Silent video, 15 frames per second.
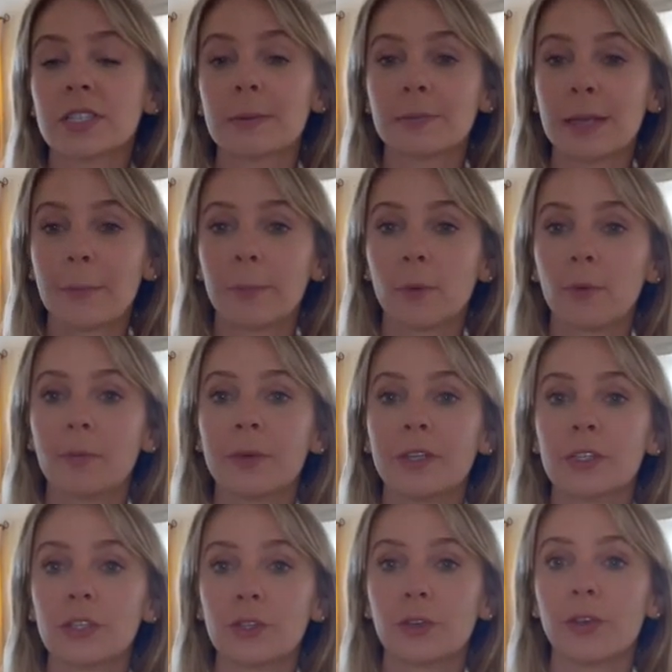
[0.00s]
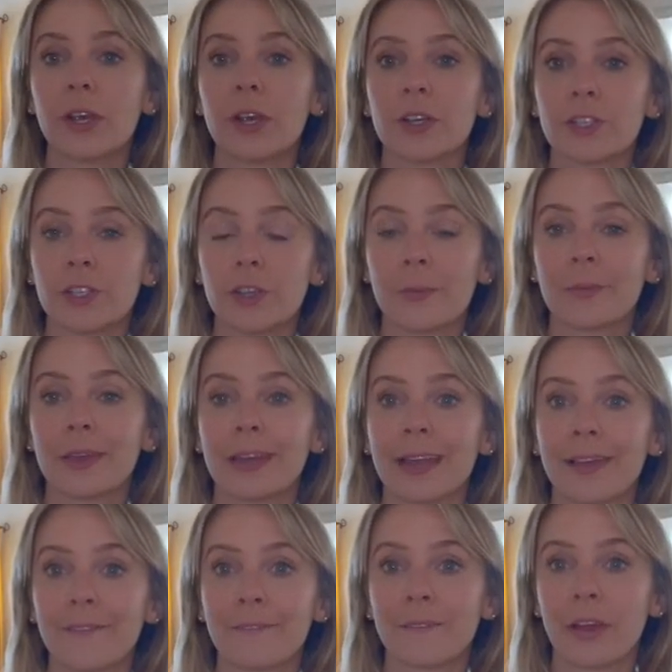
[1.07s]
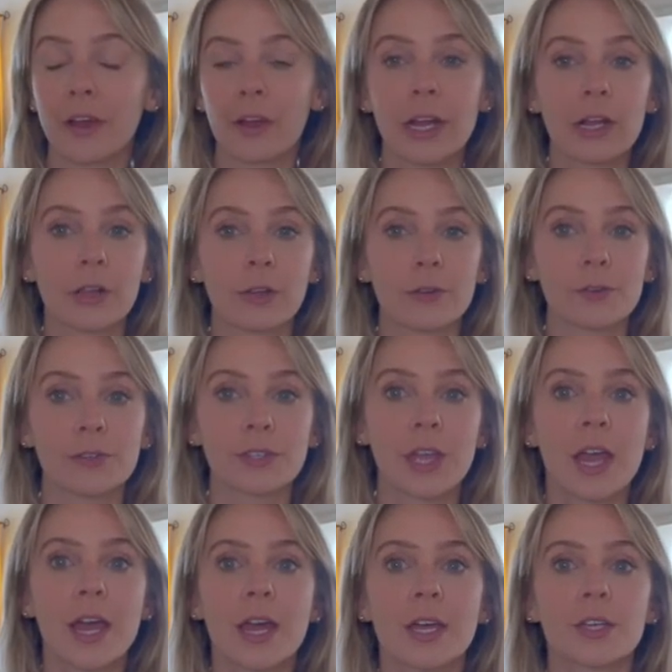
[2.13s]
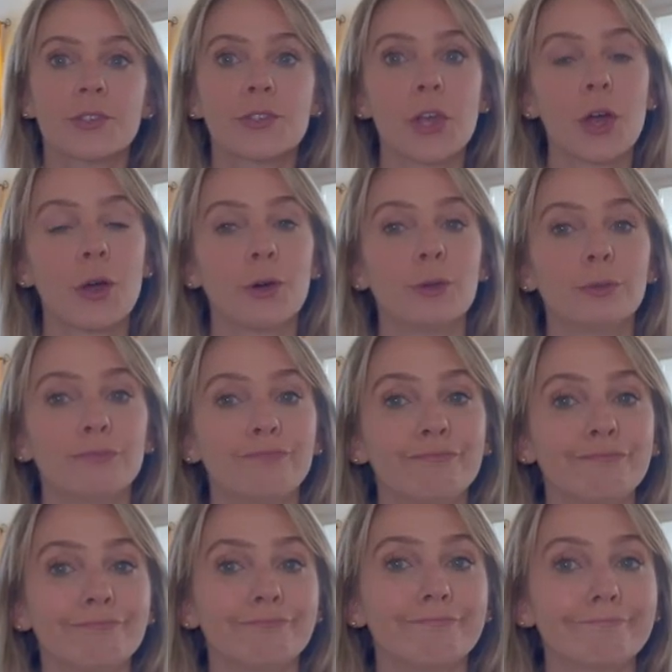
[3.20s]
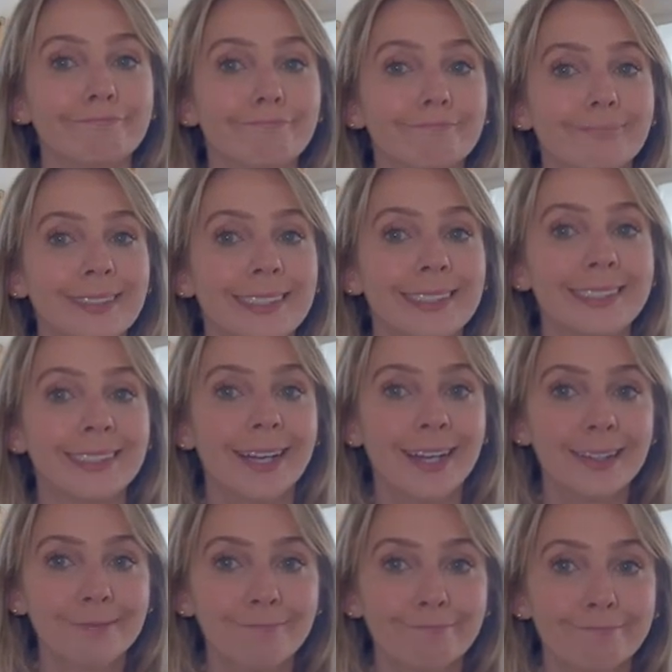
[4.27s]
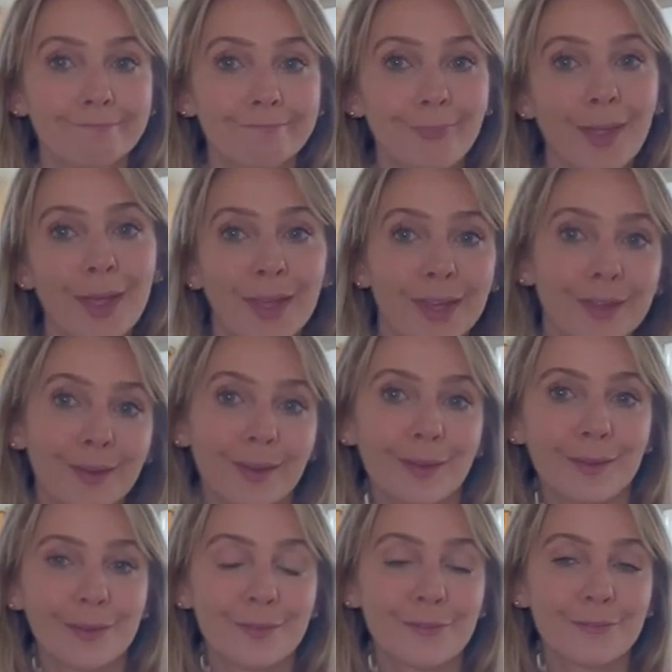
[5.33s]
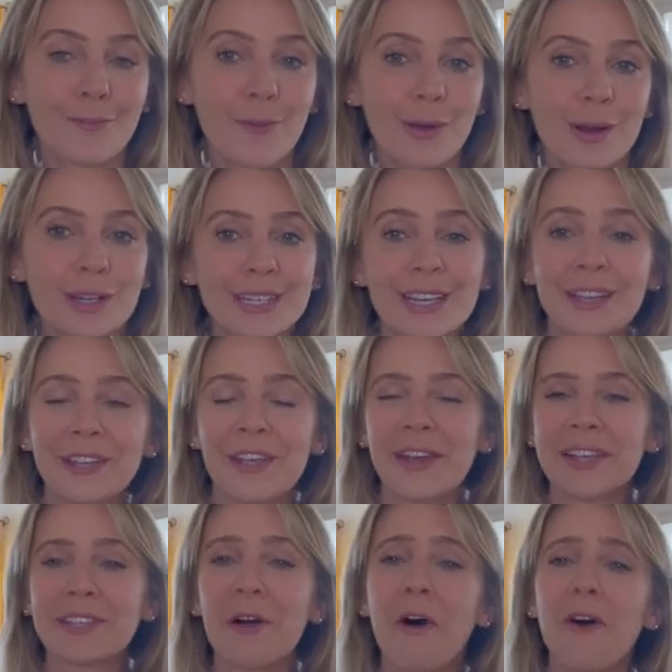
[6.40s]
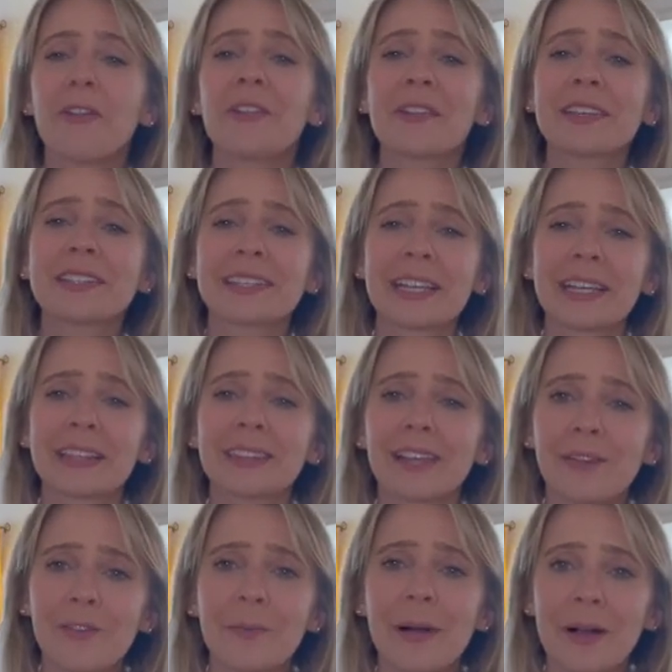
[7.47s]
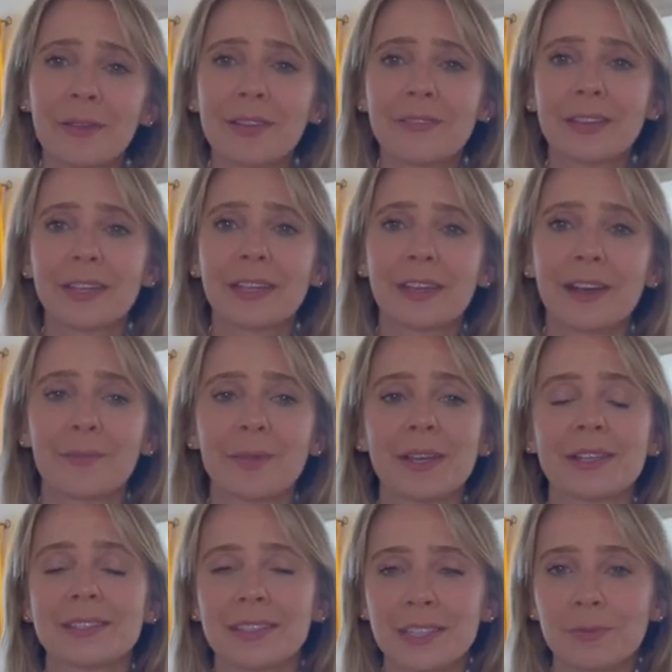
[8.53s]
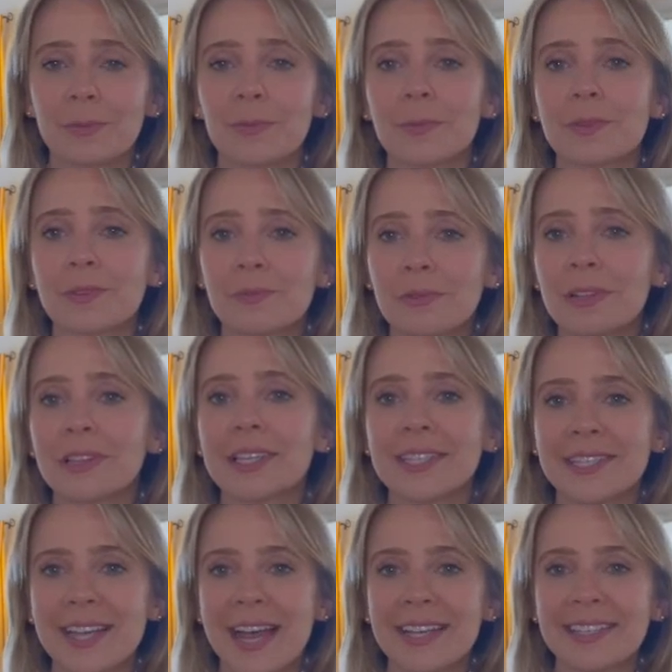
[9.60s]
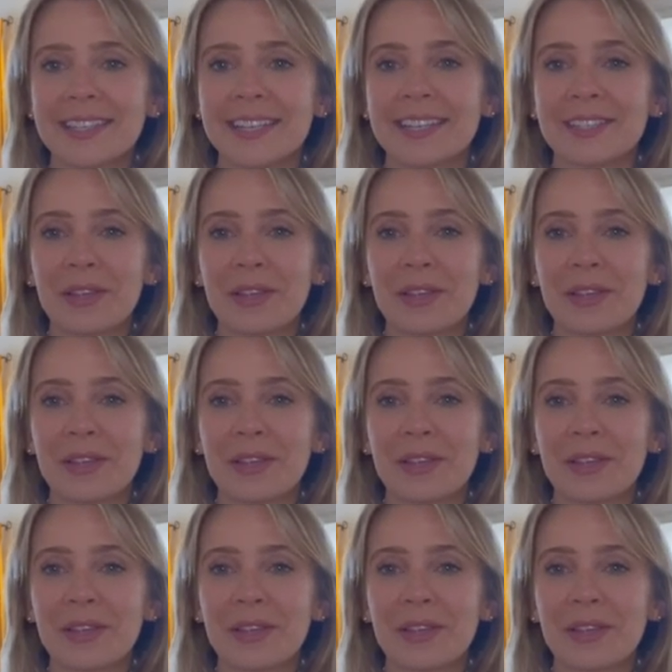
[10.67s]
September will be 2 years, so I'm getting very close. So yeah, I'm looking forward to telling you guys all the things that I love about living here, because this one was really sassy.